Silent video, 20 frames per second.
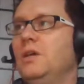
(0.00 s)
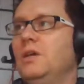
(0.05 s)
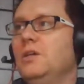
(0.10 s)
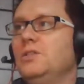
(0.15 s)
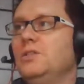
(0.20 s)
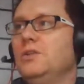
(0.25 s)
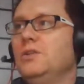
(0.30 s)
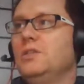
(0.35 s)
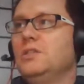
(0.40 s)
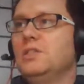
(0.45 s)

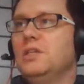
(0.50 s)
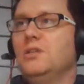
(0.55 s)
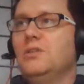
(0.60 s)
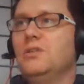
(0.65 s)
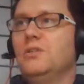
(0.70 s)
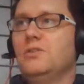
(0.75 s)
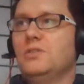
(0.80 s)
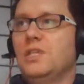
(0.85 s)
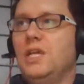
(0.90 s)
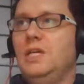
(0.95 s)
So you can see that
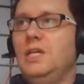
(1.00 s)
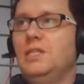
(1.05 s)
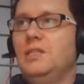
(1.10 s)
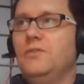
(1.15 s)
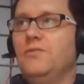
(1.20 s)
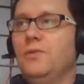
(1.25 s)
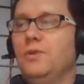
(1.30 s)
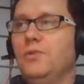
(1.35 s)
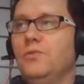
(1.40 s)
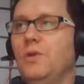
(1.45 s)
there's 8
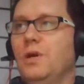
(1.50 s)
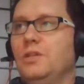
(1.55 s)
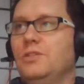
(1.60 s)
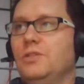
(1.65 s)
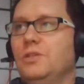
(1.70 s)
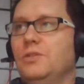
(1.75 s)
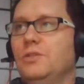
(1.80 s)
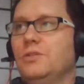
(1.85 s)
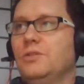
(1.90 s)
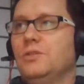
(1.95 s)
different
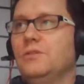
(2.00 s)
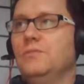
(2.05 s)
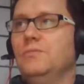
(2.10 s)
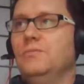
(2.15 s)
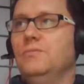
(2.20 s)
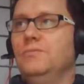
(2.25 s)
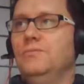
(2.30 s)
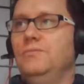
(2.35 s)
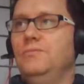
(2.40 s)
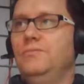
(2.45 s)
questions.
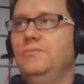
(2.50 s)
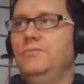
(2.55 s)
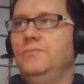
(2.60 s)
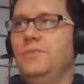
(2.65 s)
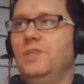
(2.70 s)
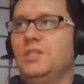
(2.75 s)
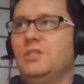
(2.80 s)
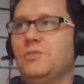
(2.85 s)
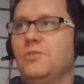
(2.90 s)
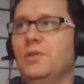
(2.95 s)

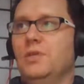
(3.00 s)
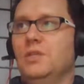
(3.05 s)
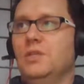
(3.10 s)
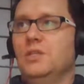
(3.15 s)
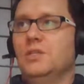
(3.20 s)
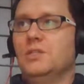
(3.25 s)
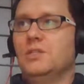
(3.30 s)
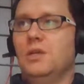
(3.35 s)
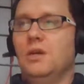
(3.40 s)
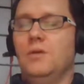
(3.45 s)
This one
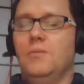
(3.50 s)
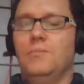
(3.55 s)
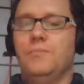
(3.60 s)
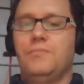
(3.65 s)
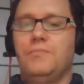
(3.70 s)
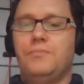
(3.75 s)
is the